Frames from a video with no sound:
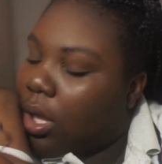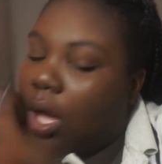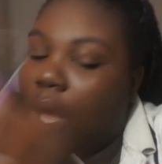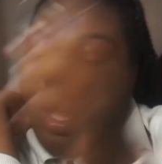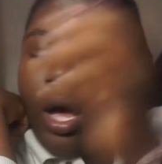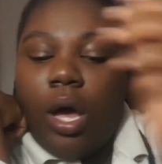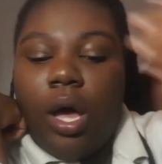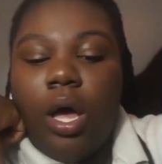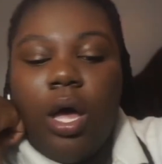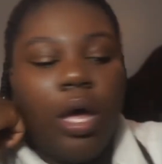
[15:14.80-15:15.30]

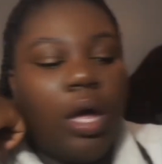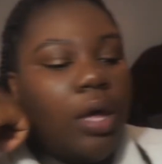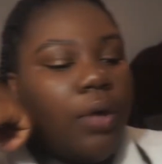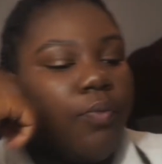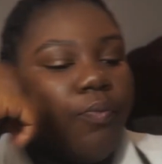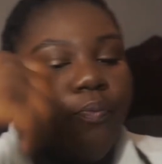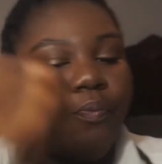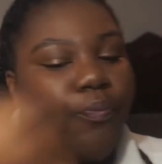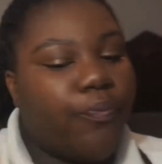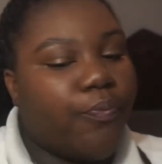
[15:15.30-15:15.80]
Y'all
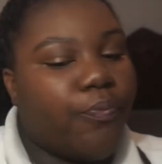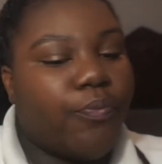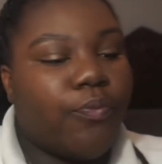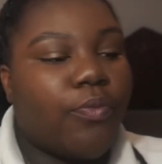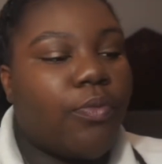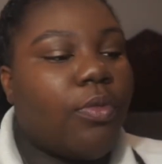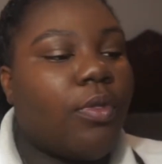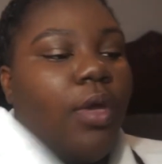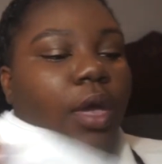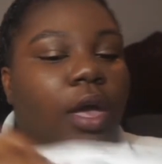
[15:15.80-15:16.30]

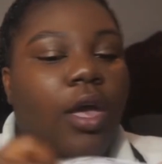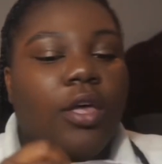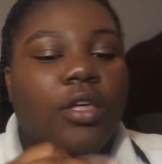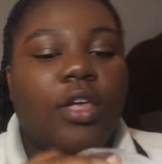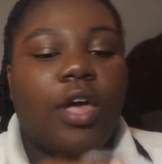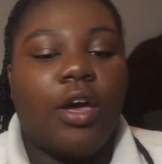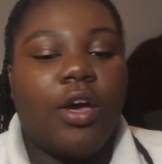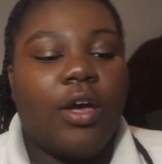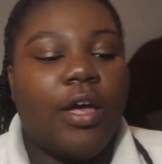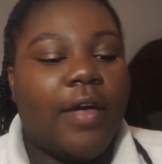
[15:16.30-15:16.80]

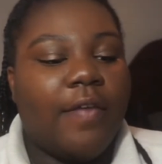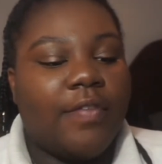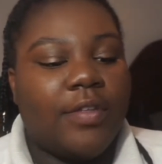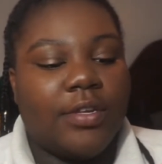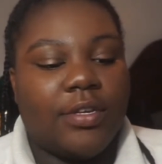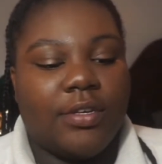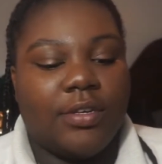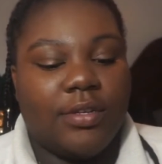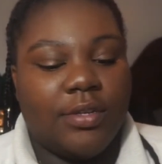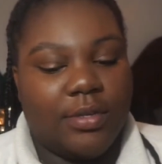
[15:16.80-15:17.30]
gonna have
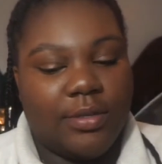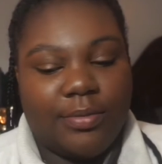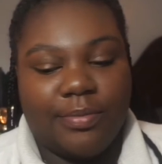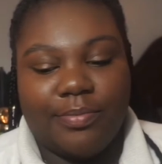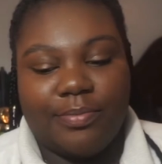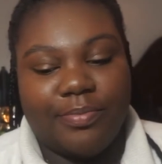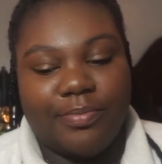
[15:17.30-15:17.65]
to